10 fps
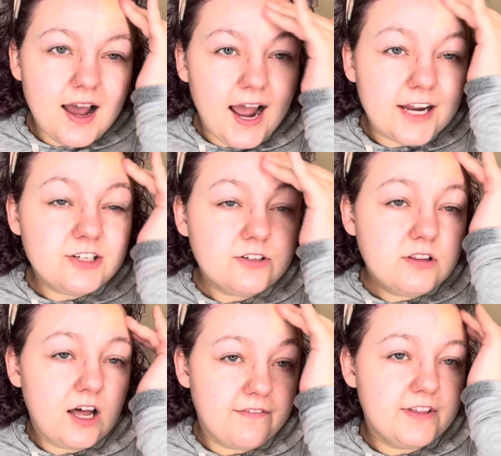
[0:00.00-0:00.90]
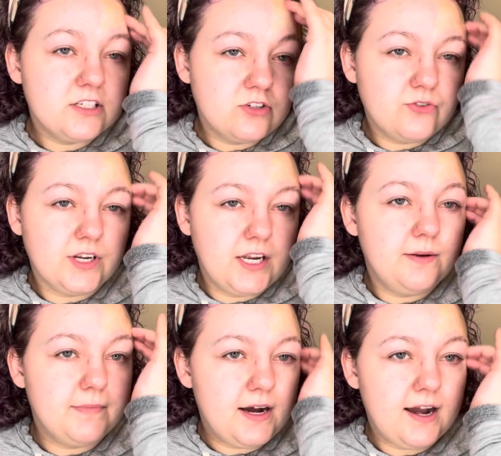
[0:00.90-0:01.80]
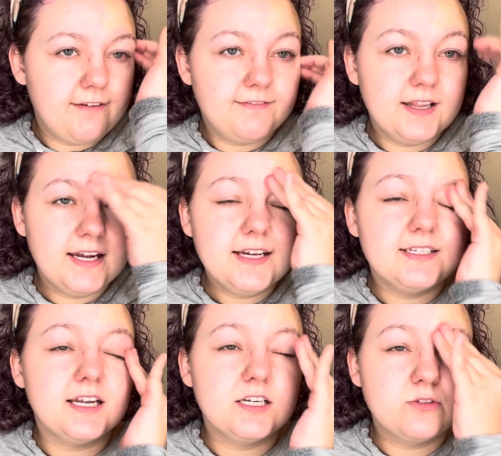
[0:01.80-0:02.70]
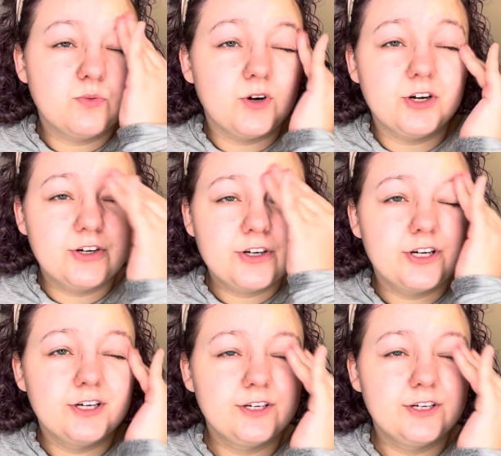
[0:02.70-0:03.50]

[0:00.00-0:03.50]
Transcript: I do love this cream. I feel like it does work,